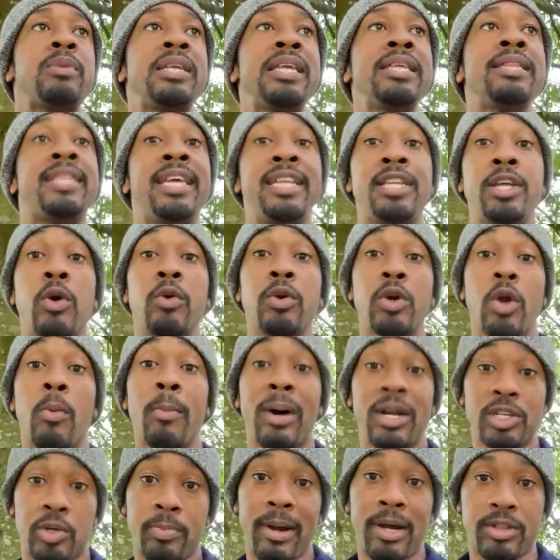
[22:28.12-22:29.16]
they don't know
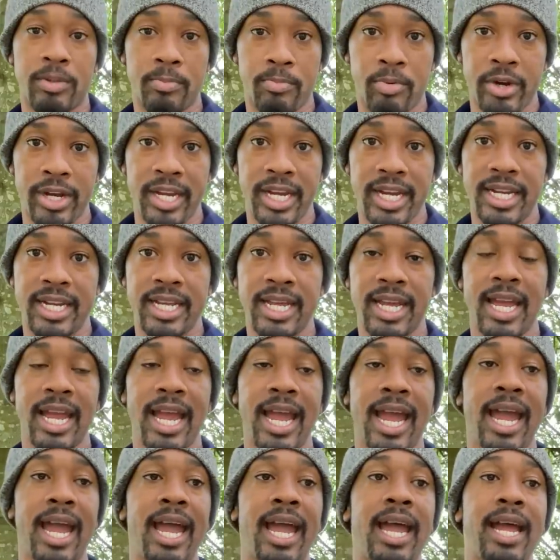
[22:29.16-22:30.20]
much about the breed
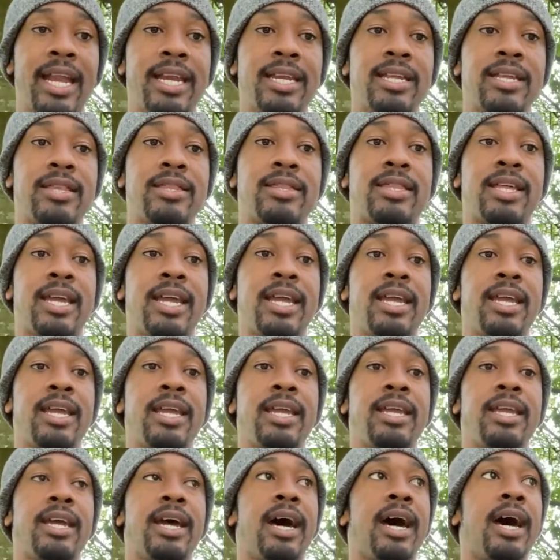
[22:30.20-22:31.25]
and
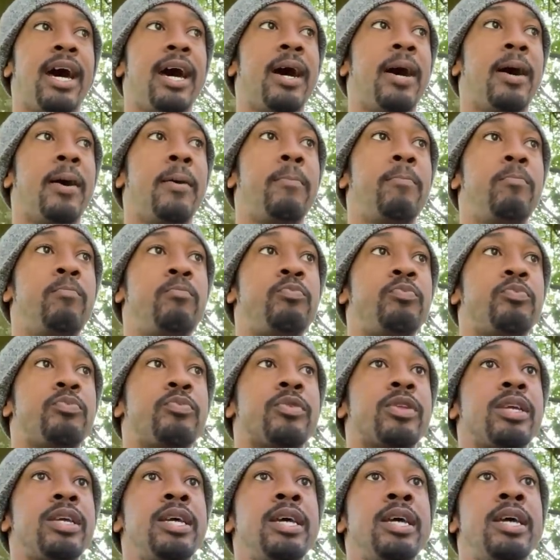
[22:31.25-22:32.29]
they um,
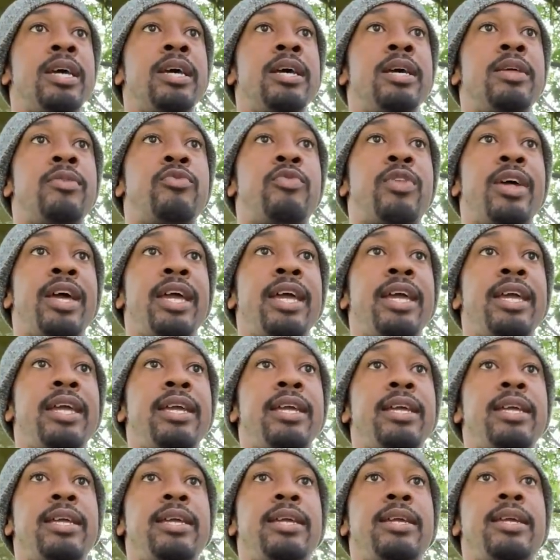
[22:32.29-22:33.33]

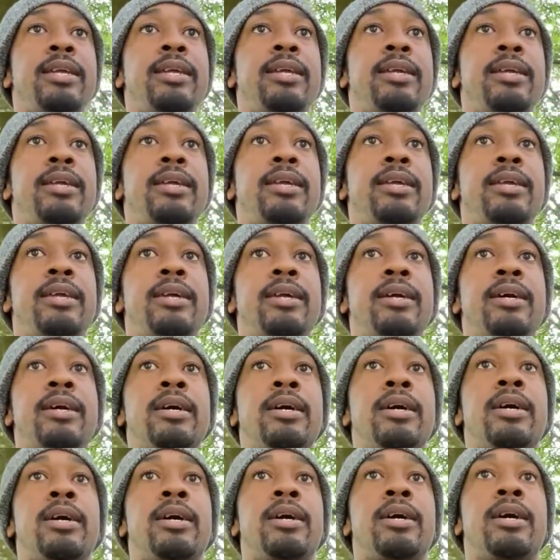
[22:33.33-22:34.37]
they
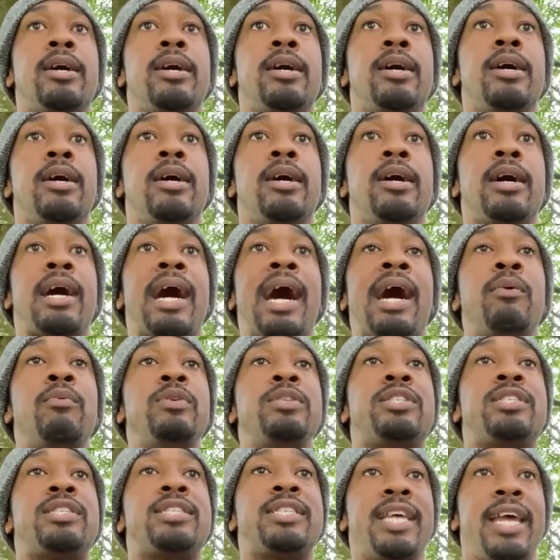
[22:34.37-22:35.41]
I
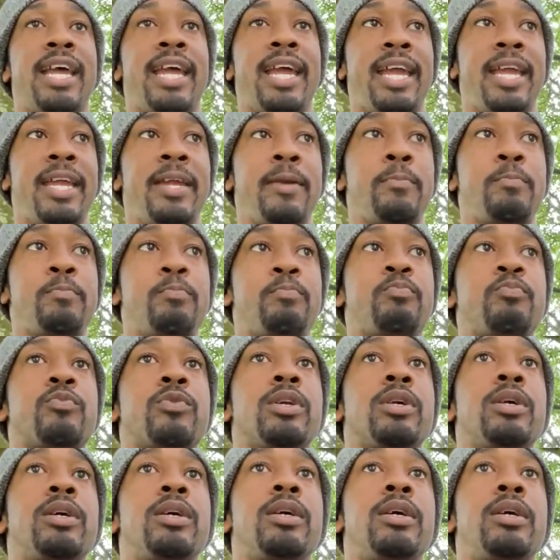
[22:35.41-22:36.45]
would say
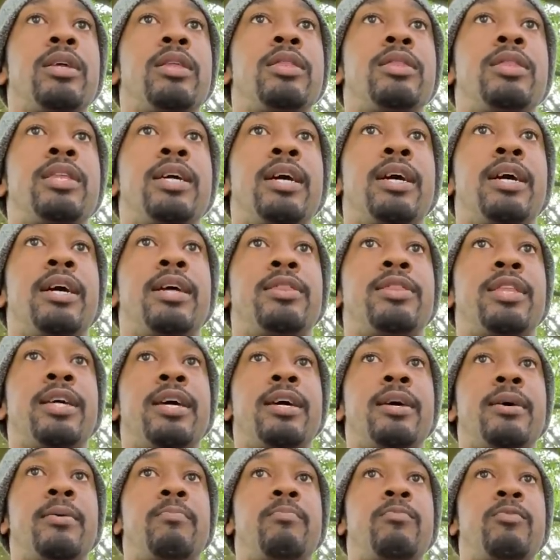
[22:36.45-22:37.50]
the
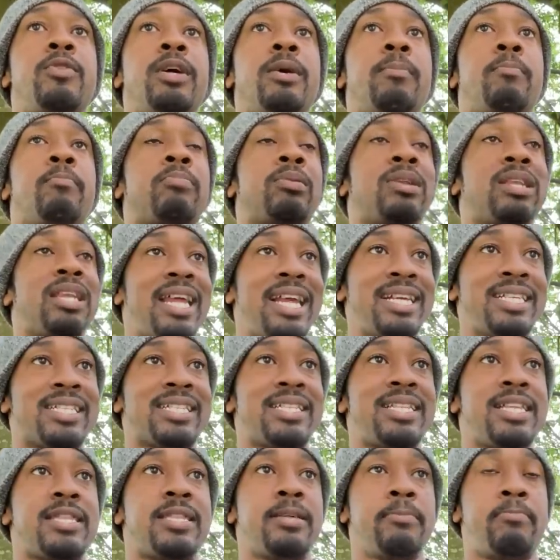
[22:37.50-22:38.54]
the the place
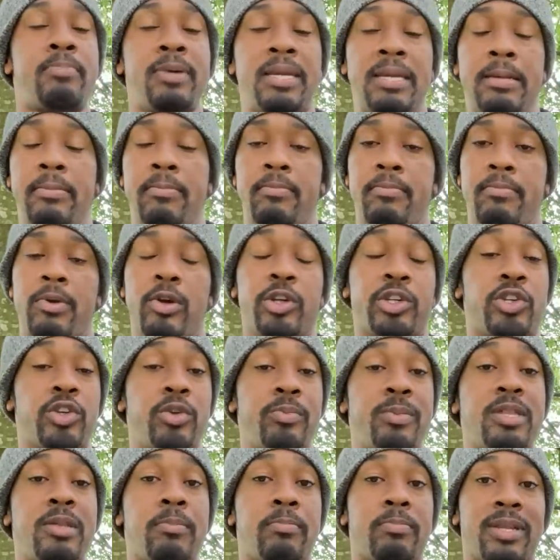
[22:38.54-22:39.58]
that the pit excuse
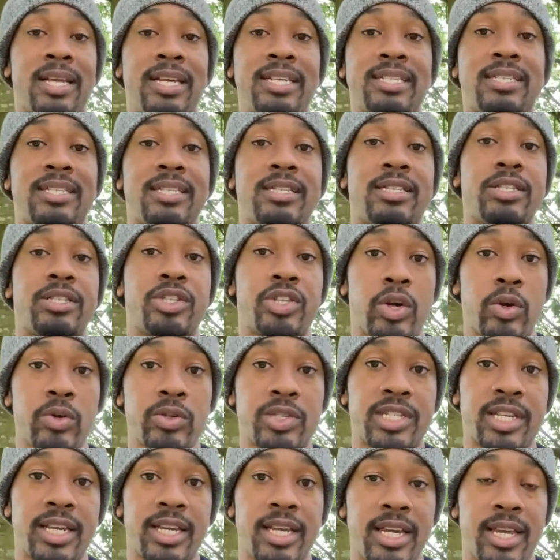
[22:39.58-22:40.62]
me the place that the
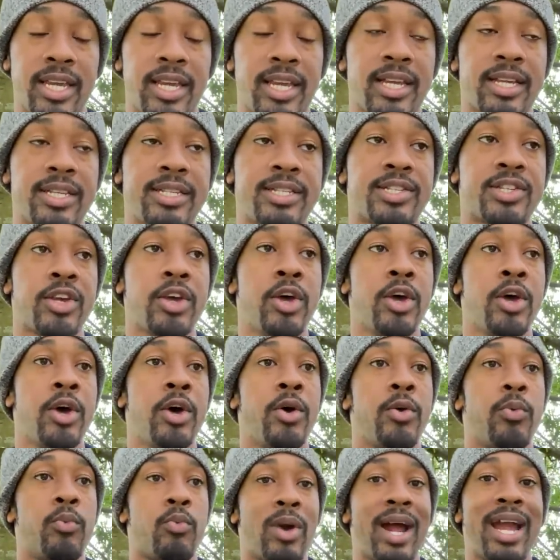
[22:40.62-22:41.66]
Tosa is
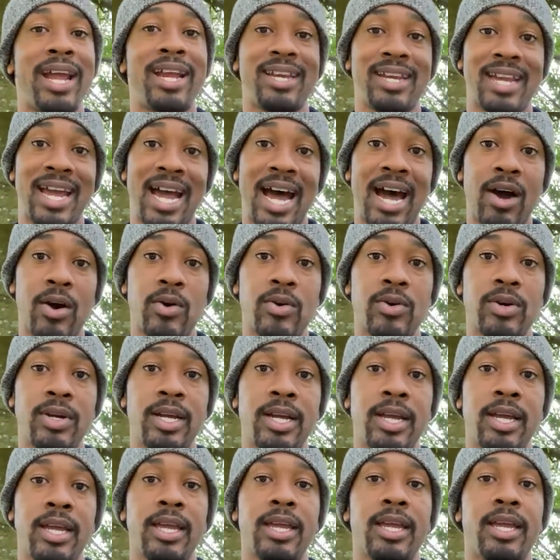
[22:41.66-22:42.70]
right now
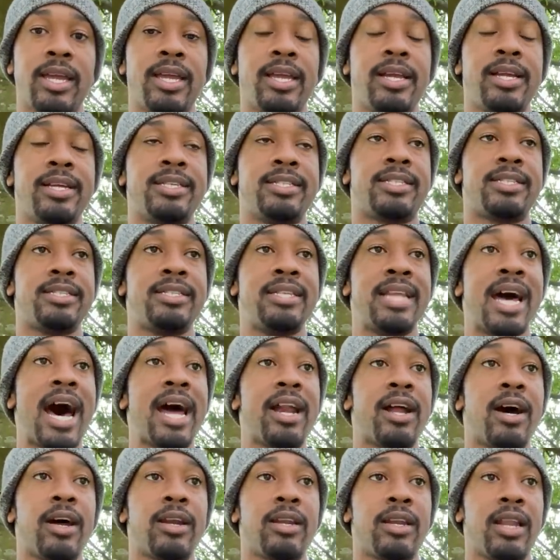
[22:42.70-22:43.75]
is
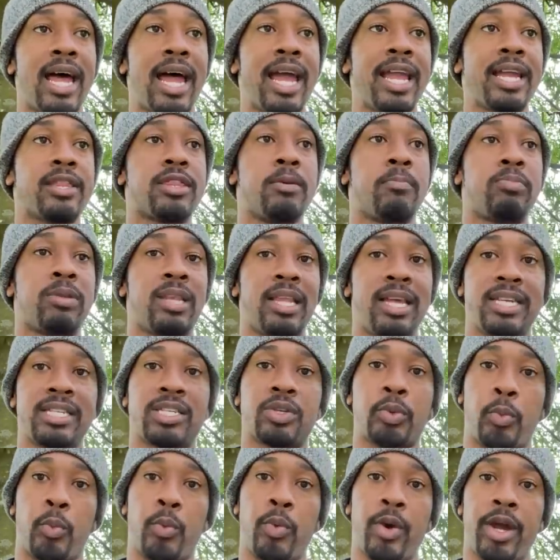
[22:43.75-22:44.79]
not unlike the
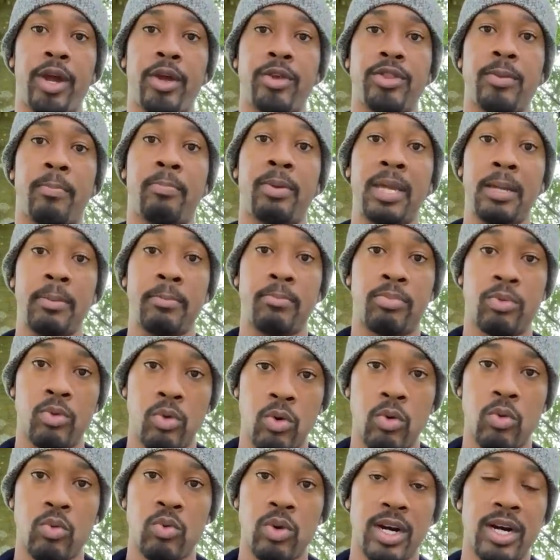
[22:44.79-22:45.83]
place where the pit
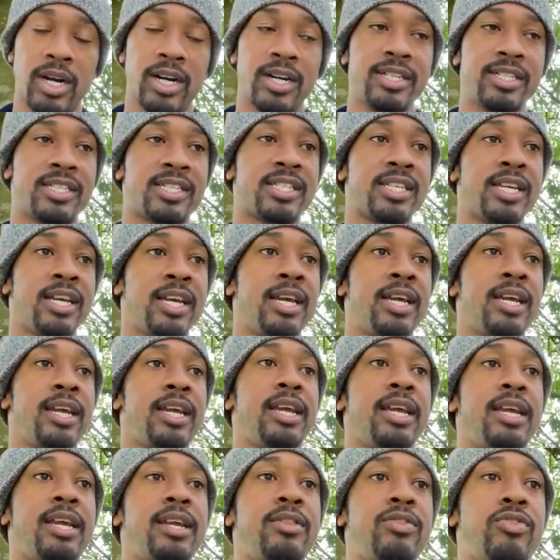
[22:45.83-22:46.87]
bull was
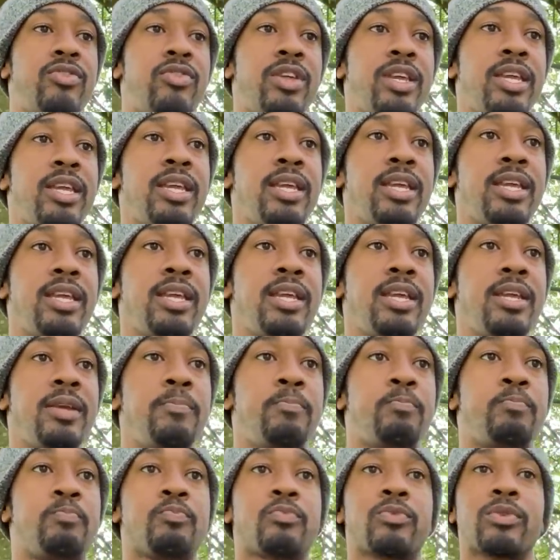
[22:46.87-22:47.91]
in the
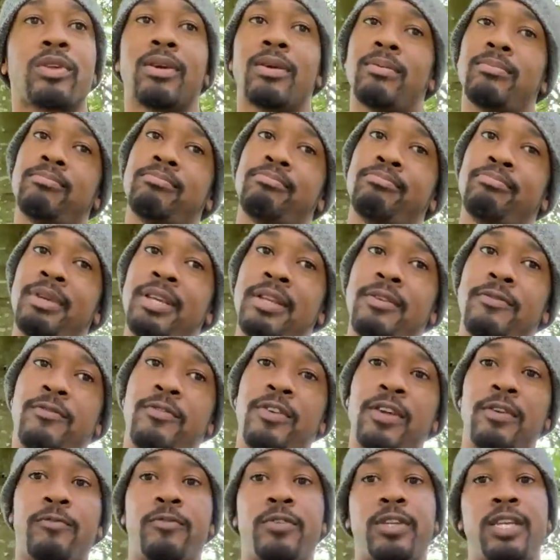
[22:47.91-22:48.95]
mid
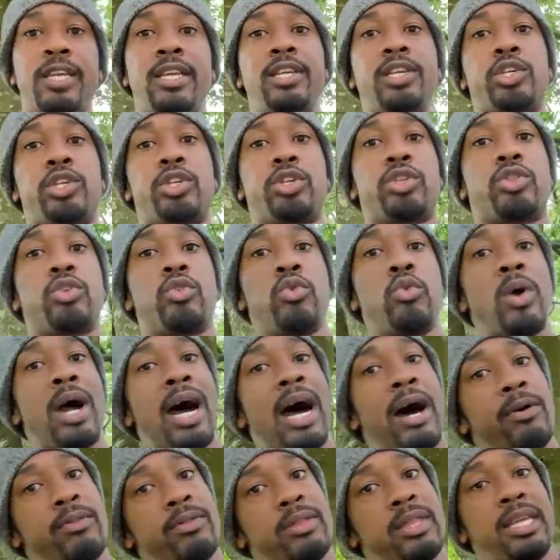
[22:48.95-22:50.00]
50s
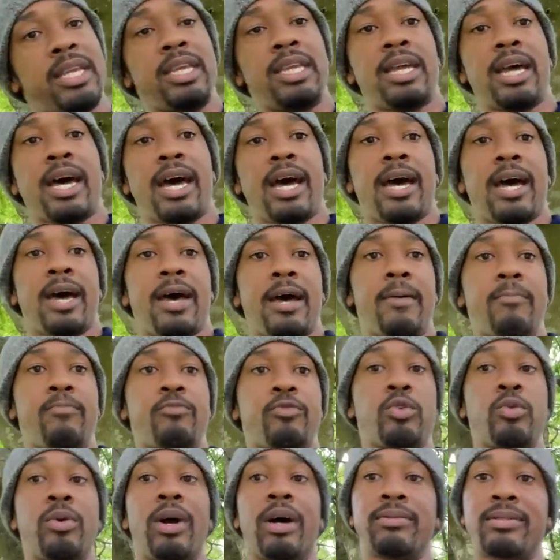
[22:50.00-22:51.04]
throughout the uh,
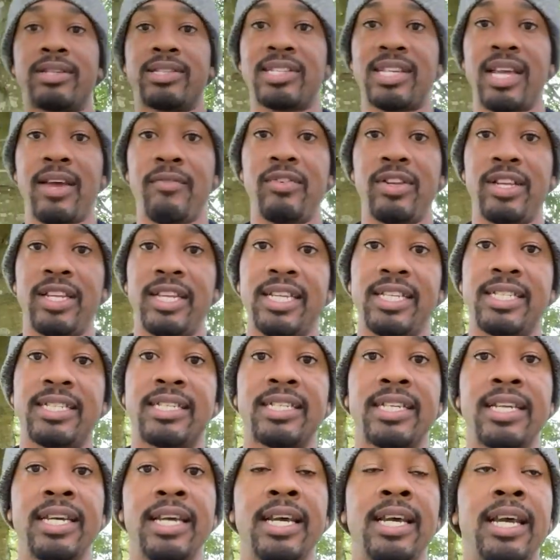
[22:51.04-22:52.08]
throughout the
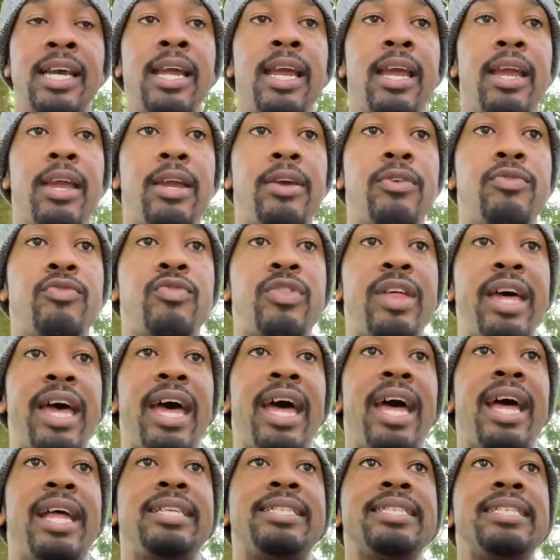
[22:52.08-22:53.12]
70s, in
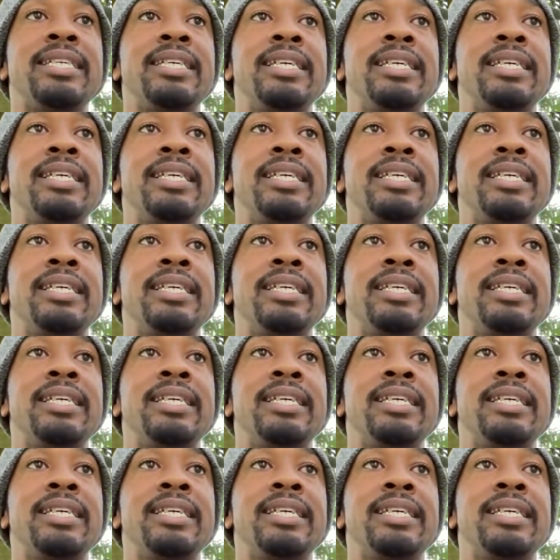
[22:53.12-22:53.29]
that